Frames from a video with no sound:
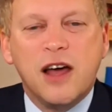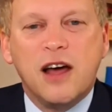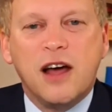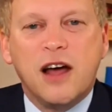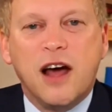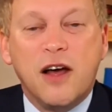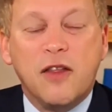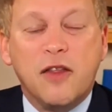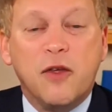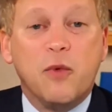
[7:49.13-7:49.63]

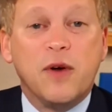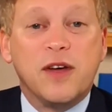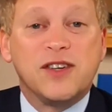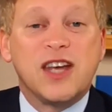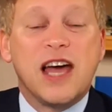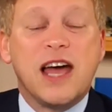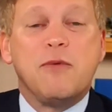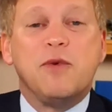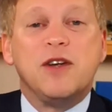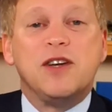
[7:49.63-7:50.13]
that we're
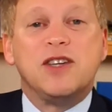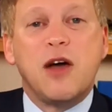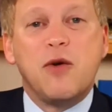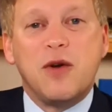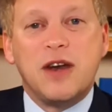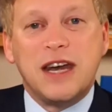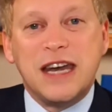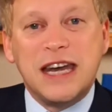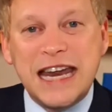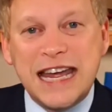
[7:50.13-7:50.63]
saying we
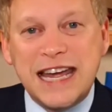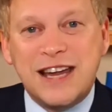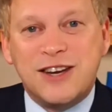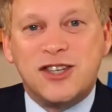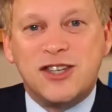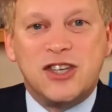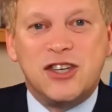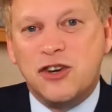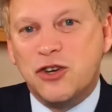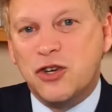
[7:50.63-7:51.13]
don't need
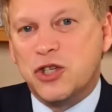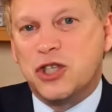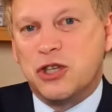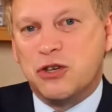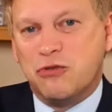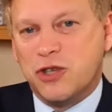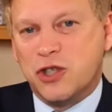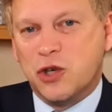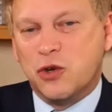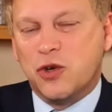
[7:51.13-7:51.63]
to use the
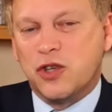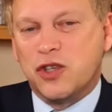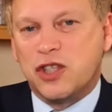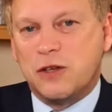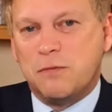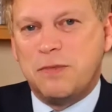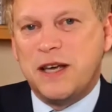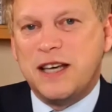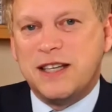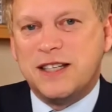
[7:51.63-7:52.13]
resource
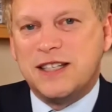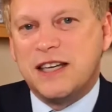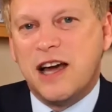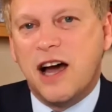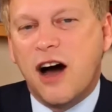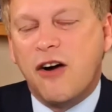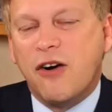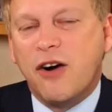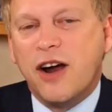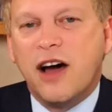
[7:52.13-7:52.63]
to
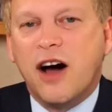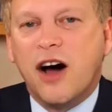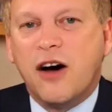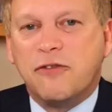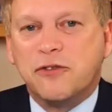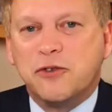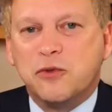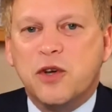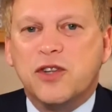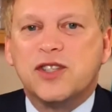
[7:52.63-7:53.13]
PCR it
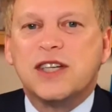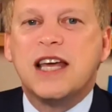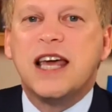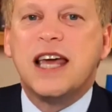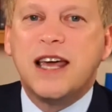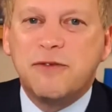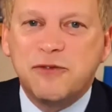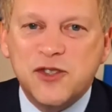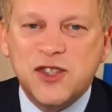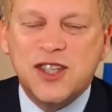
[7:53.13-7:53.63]
afterwards
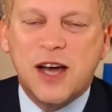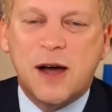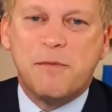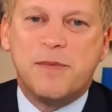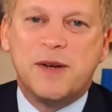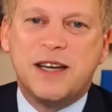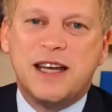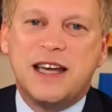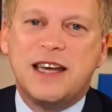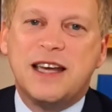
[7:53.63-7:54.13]
if
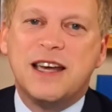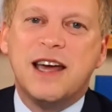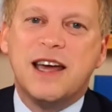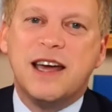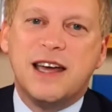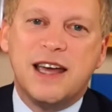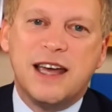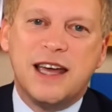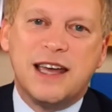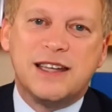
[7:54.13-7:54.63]
somebody
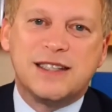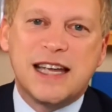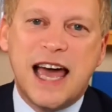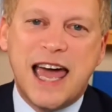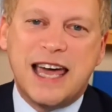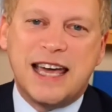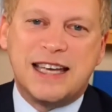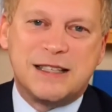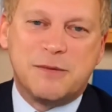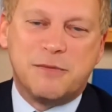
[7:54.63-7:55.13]
is
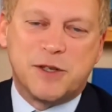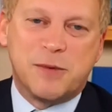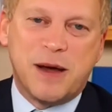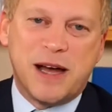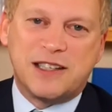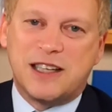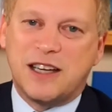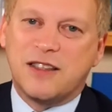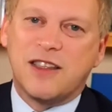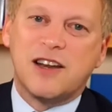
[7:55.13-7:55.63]

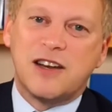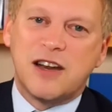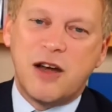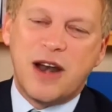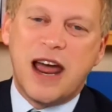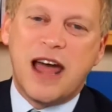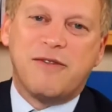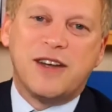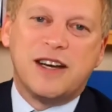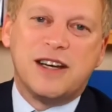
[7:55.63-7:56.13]
asymptomatic, they don't
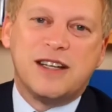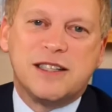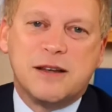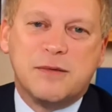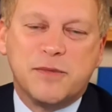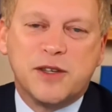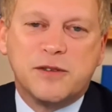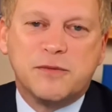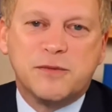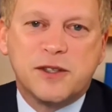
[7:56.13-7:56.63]
have any
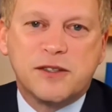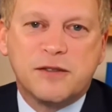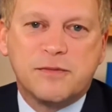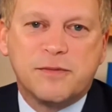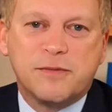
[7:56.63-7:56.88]
symptoms.